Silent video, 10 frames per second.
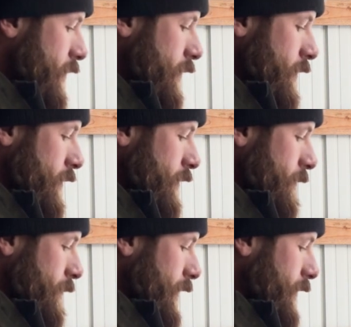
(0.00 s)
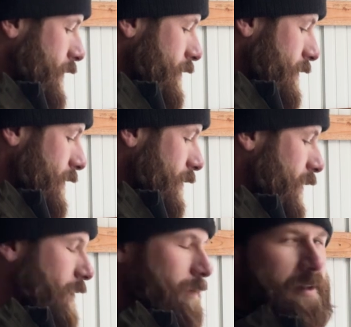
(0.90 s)
Man, I'll
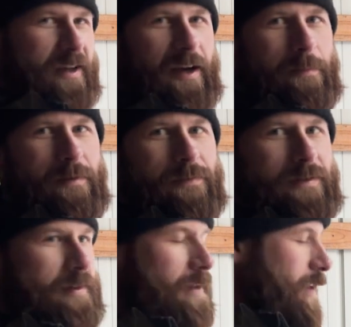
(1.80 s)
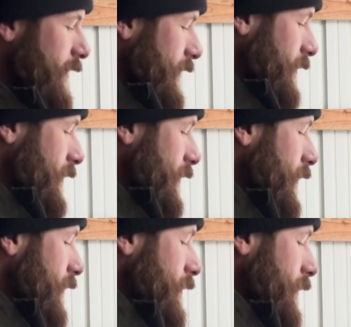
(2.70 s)
be really happy if it did
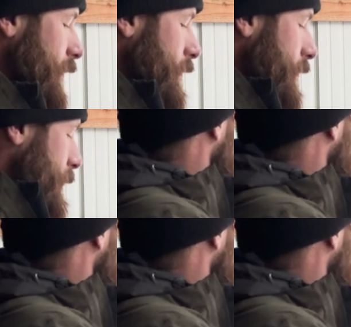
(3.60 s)
hit yellow.